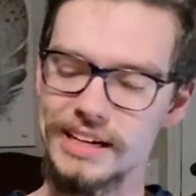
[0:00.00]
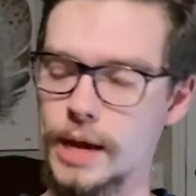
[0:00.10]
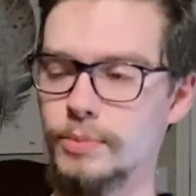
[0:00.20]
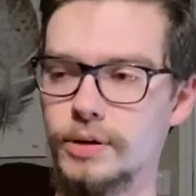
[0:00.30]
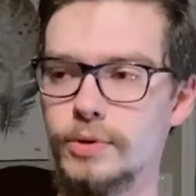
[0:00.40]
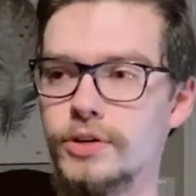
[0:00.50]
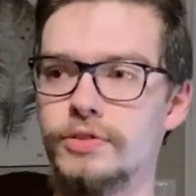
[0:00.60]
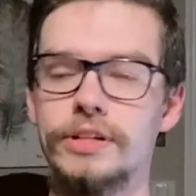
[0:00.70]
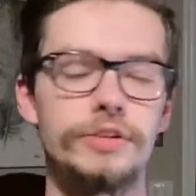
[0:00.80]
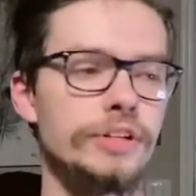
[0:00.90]
Ember on one of your
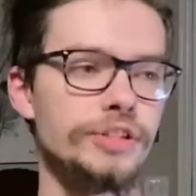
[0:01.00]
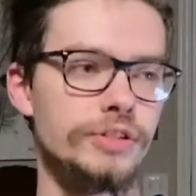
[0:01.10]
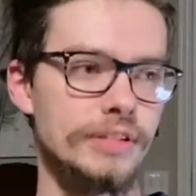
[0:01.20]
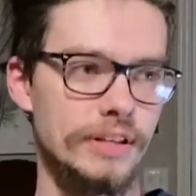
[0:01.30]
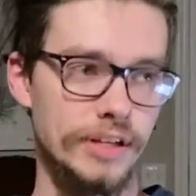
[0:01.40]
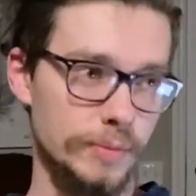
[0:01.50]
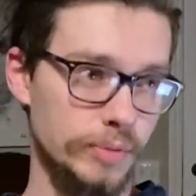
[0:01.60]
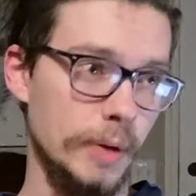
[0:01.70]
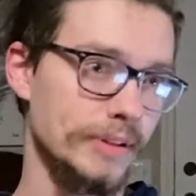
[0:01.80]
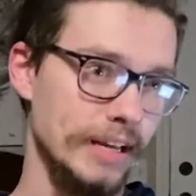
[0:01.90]
friendly creatures that they could
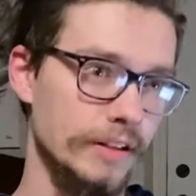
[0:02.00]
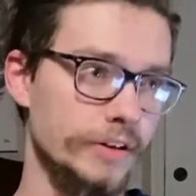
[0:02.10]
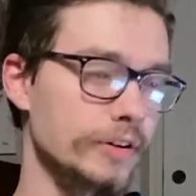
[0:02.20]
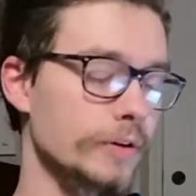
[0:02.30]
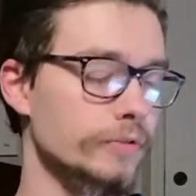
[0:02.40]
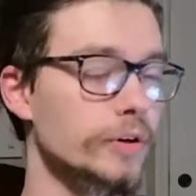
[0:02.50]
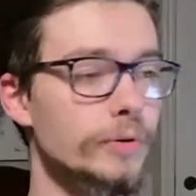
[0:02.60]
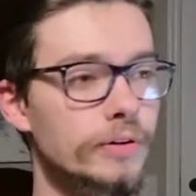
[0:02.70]
probably get later down the road.